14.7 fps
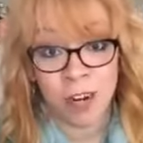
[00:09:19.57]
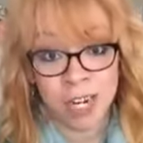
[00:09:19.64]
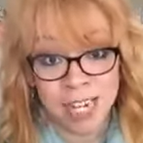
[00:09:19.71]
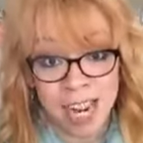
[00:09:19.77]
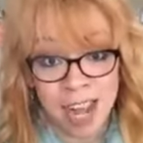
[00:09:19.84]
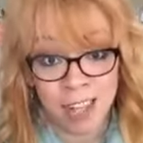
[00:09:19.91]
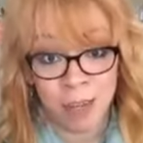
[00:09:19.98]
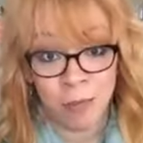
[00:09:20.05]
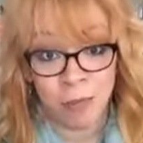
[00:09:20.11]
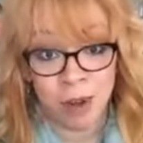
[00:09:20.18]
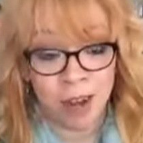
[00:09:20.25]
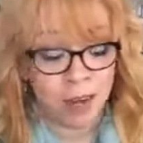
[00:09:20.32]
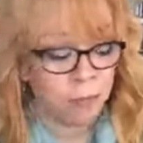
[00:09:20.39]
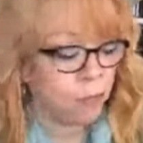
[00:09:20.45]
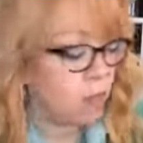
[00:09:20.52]
or Italian
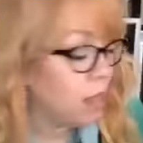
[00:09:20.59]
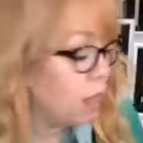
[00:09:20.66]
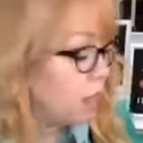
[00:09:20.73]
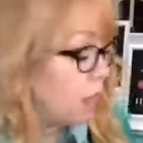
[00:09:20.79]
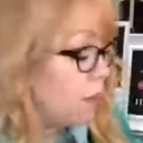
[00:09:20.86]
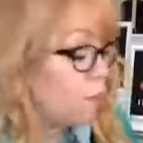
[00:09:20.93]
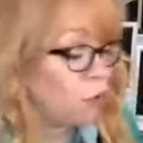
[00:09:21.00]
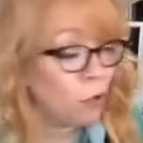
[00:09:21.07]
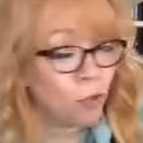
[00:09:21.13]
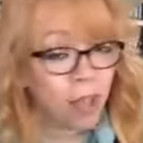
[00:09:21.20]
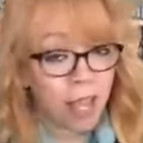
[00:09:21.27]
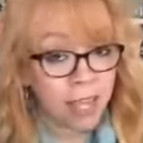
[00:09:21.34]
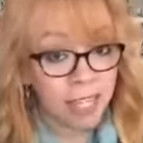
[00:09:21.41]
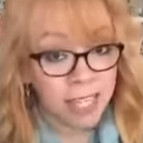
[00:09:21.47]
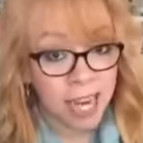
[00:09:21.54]
bread? If you
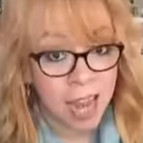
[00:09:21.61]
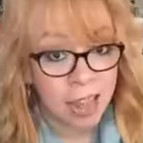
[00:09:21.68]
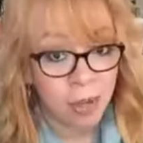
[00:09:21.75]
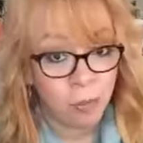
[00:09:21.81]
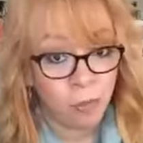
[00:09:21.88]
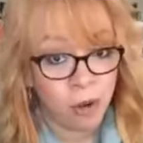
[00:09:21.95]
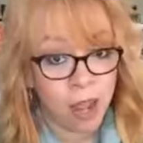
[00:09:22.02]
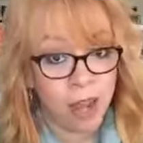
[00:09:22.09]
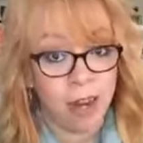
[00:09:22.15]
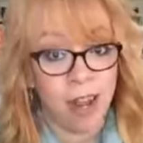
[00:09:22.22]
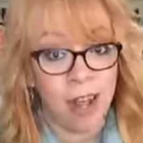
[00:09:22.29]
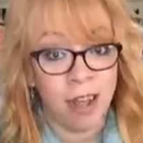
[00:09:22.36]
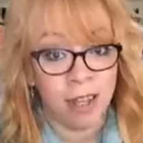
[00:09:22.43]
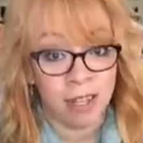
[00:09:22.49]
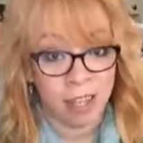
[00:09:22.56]
like Italian
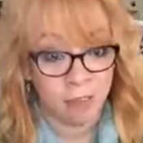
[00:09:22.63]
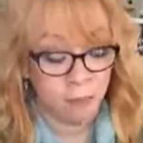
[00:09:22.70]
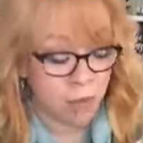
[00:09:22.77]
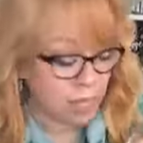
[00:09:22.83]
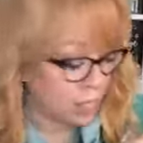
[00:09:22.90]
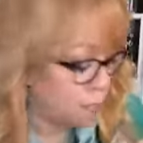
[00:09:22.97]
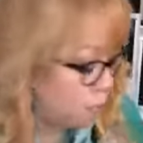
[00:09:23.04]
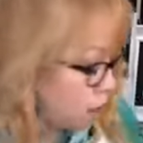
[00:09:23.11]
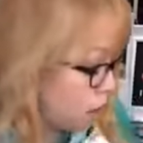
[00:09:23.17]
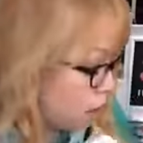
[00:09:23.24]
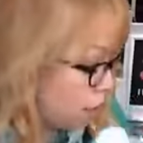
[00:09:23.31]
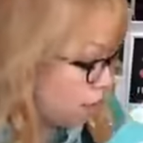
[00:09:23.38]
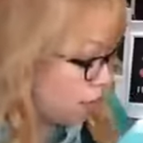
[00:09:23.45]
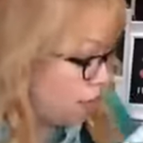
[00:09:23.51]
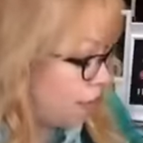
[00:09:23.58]
bread, give me some
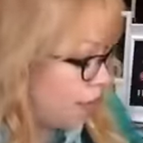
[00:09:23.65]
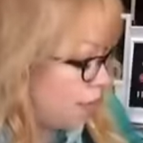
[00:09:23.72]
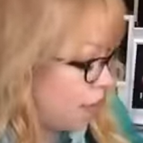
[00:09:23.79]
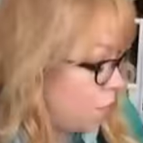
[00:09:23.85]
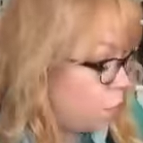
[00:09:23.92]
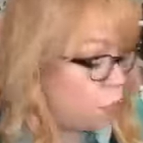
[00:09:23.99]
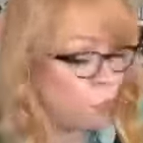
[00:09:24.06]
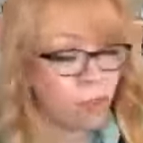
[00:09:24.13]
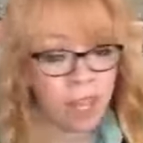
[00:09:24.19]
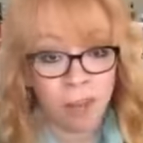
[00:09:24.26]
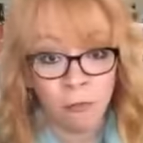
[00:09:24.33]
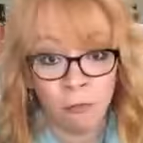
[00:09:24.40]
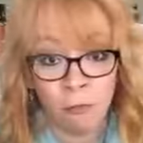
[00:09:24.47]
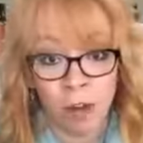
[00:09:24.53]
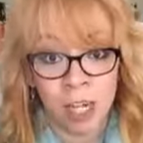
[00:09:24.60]
hearts. If you
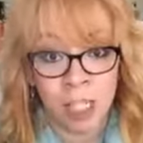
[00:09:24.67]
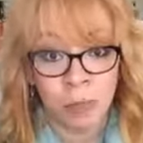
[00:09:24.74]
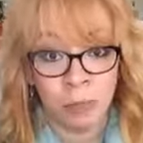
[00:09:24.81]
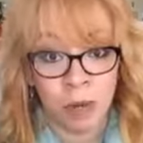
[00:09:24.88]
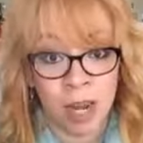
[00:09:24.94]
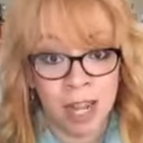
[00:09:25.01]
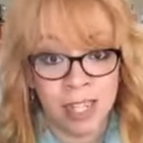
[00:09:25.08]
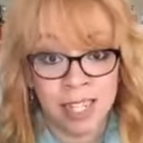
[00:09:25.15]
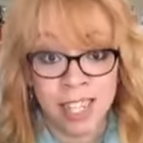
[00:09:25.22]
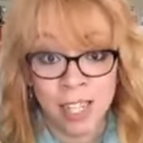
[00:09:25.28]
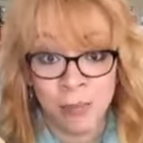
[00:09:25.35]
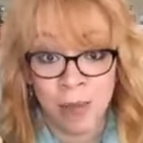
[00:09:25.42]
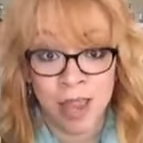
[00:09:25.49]
like French breads, give